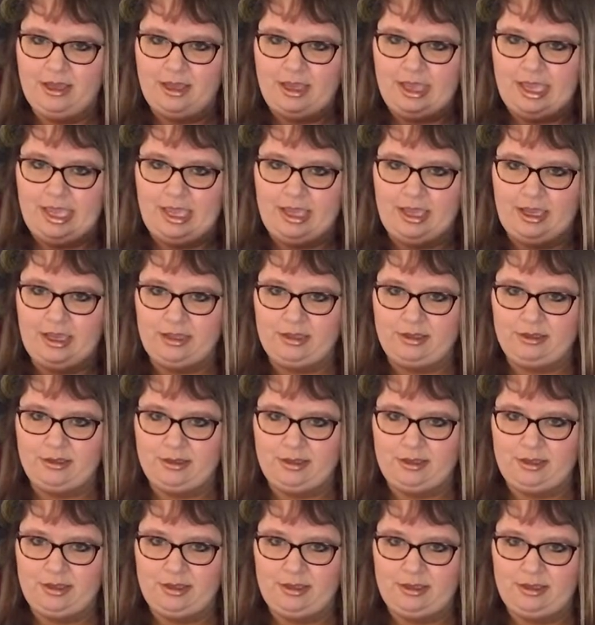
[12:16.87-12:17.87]
And
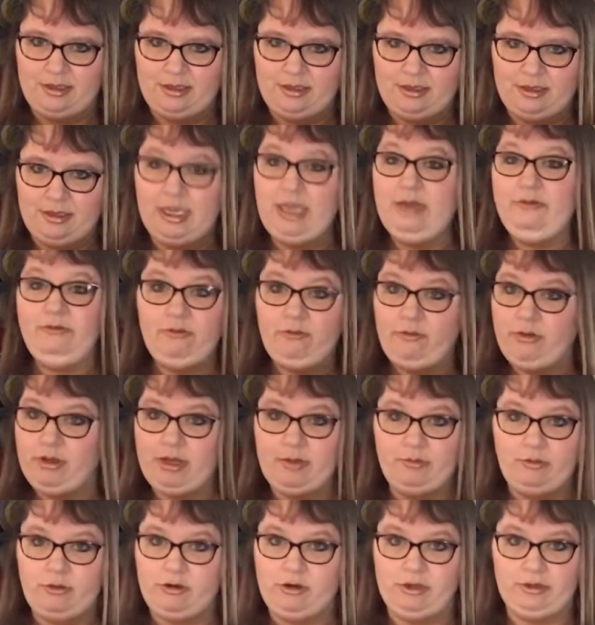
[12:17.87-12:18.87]
even when
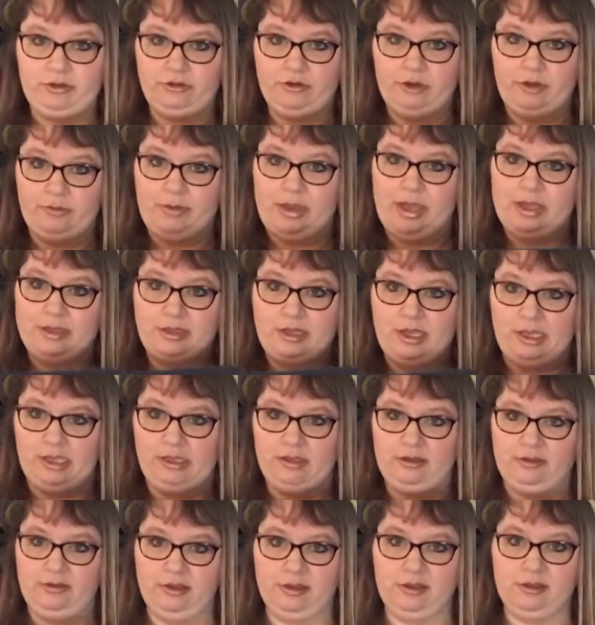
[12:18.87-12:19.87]
I'm on a trip, I take
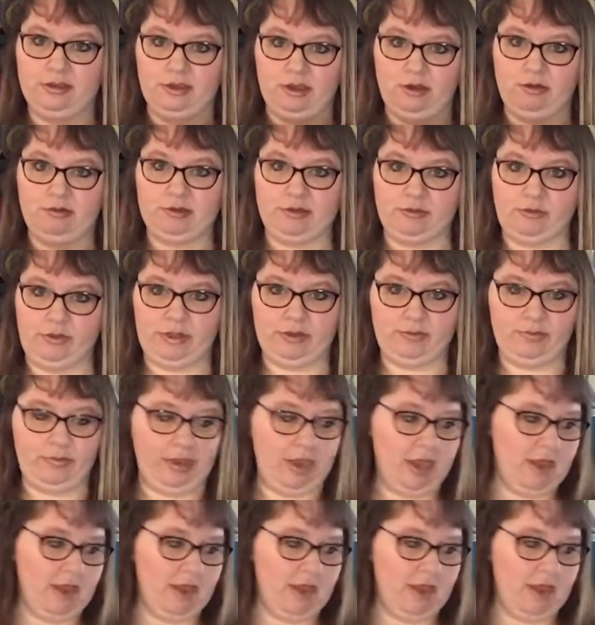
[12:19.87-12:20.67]
it. This goes with me.